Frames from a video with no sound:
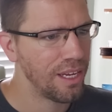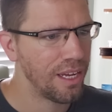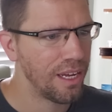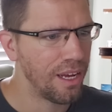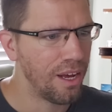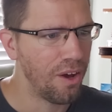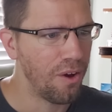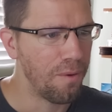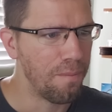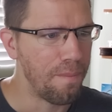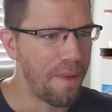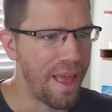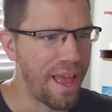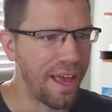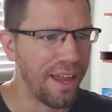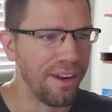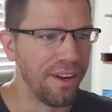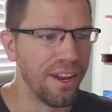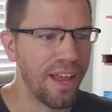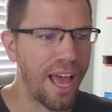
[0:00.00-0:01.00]
Oh
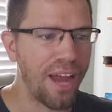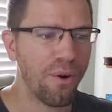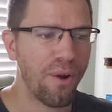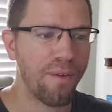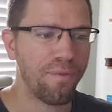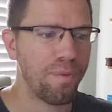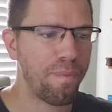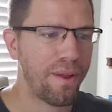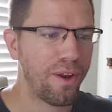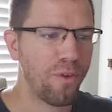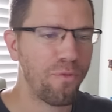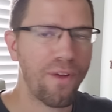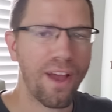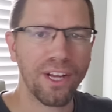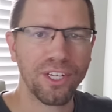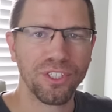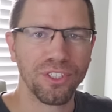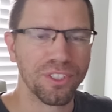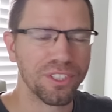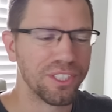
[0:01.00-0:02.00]
man, I don't have the
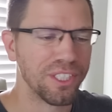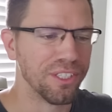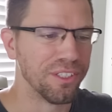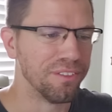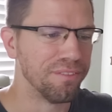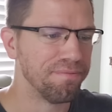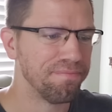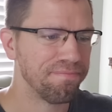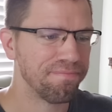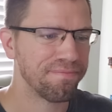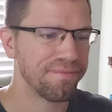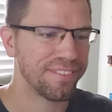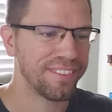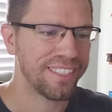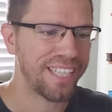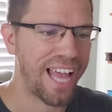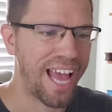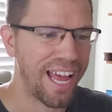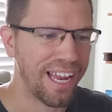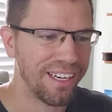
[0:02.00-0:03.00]
manufacturer still.
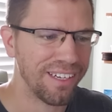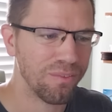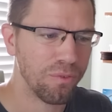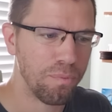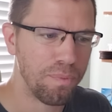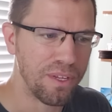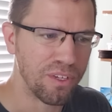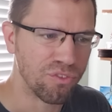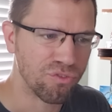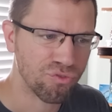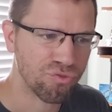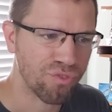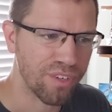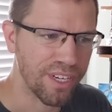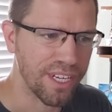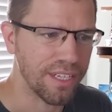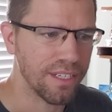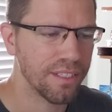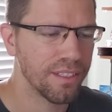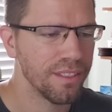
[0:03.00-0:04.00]
That would be
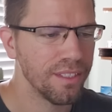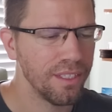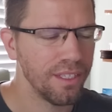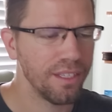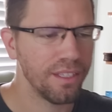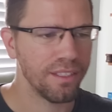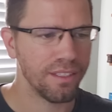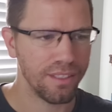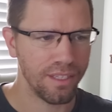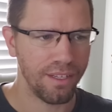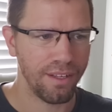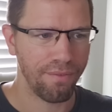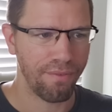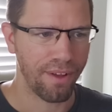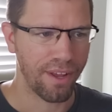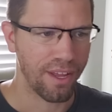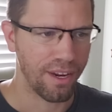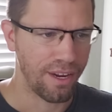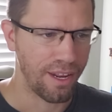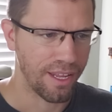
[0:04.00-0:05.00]
great if I
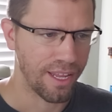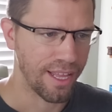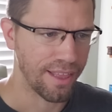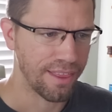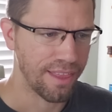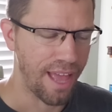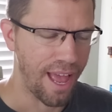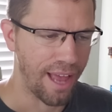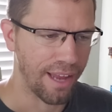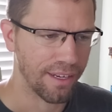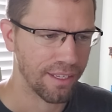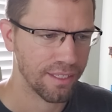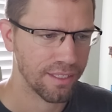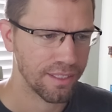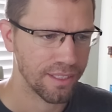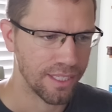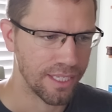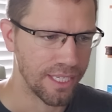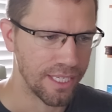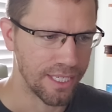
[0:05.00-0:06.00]
could get that.
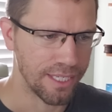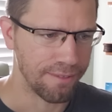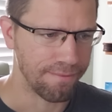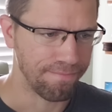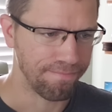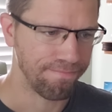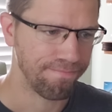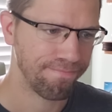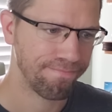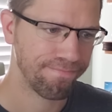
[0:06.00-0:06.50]
I